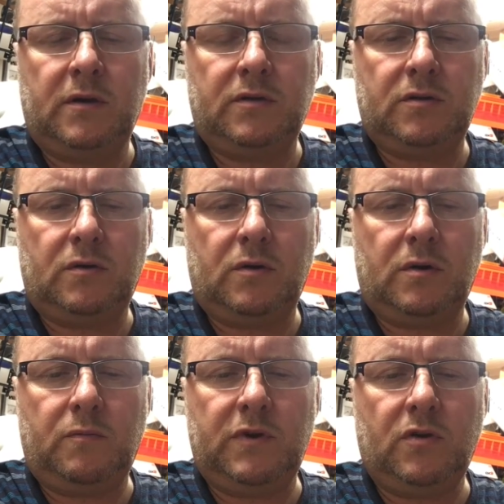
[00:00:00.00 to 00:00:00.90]

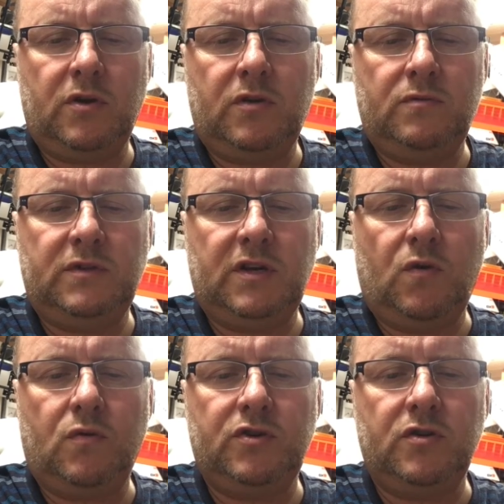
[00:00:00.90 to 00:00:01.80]
So we're not using
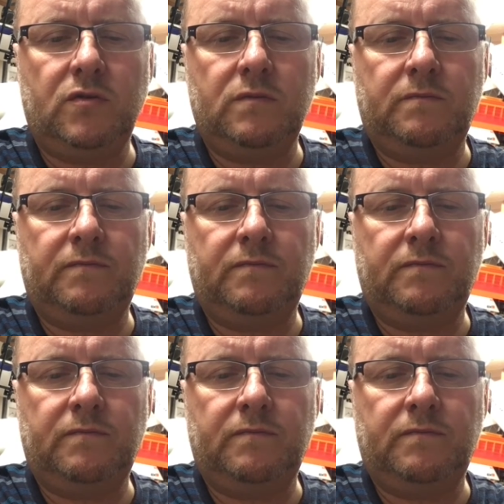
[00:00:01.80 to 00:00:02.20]
audio,